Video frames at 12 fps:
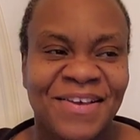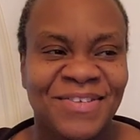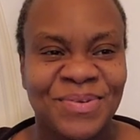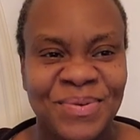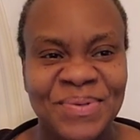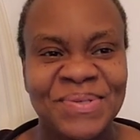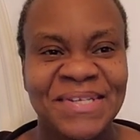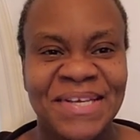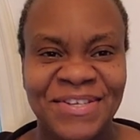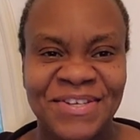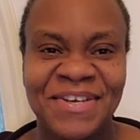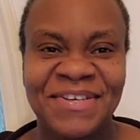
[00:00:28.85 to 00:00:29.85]
So you
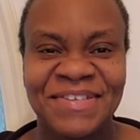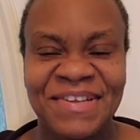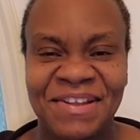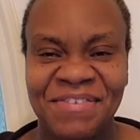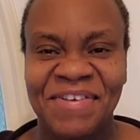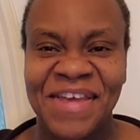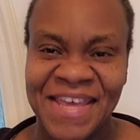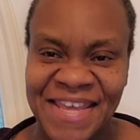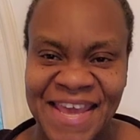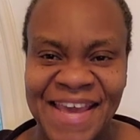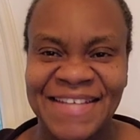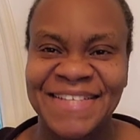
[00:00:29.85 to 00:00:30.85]
say to yourself,
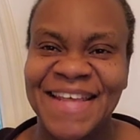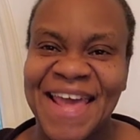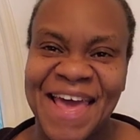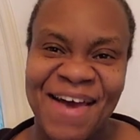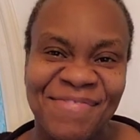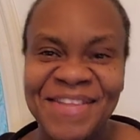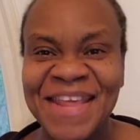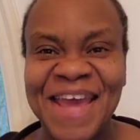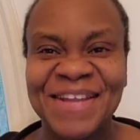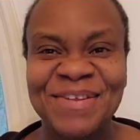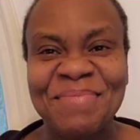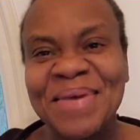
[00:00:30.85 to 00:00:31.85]
yes, I have the
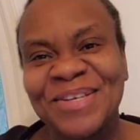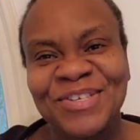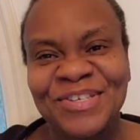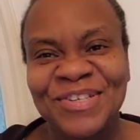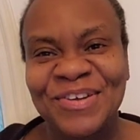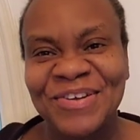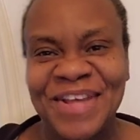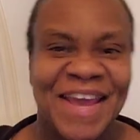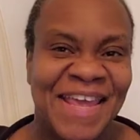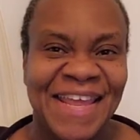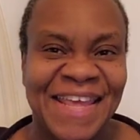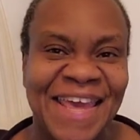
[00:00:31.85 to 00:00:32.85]
diatomaceous earth, I
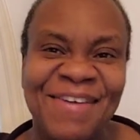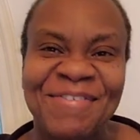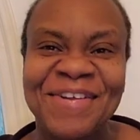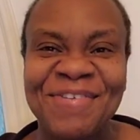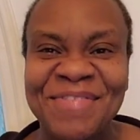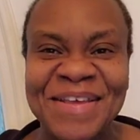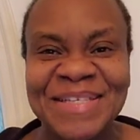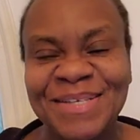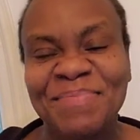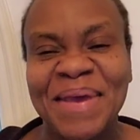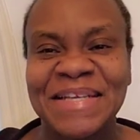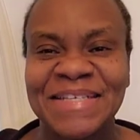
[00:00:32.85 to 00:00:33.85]
can get rid of
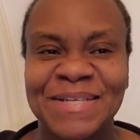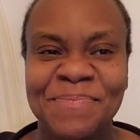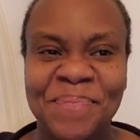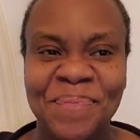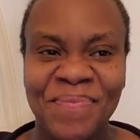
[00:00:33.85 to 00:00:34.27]
these pests.